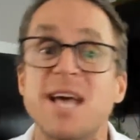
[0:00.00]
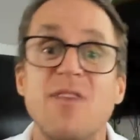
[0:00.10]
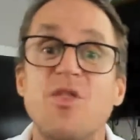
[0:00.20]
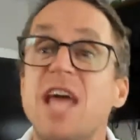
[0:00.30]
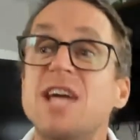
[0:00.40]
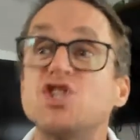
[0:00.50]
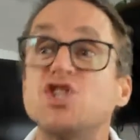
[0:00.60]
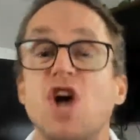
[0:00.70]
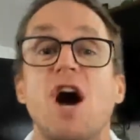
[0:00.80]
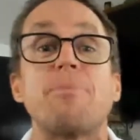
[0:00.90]
They can
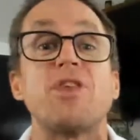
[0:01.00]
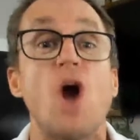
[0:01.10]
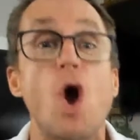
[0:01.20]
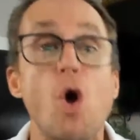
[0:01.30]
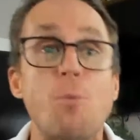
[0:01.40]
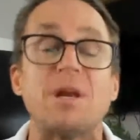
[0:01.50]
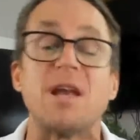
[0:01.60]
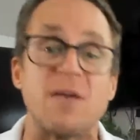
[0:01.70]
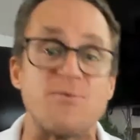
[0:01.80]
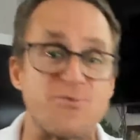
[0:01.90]
shop the open
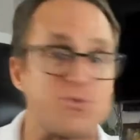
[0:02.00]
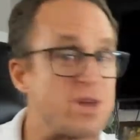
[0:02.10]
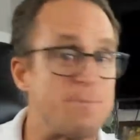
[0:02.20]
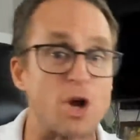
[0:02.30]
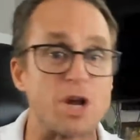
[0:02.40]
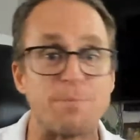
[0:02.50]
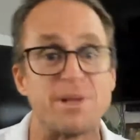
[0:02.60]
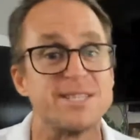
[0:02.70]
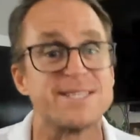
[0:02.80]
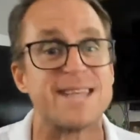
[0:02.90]
and free
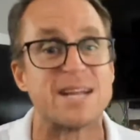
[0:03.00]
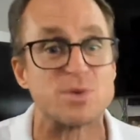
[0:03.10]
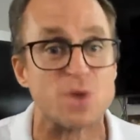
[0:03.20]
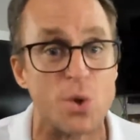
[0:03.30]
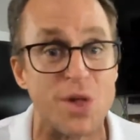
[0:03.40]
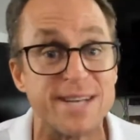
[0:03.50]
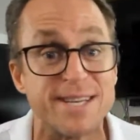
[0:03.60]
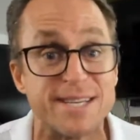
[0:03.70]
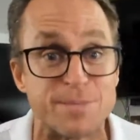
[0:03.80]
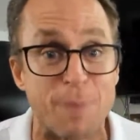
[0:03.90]
marketplace. That's what the whole idea
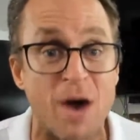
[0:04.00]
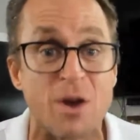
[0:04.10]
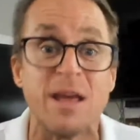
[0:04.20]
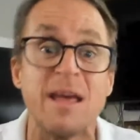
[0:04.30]
is about.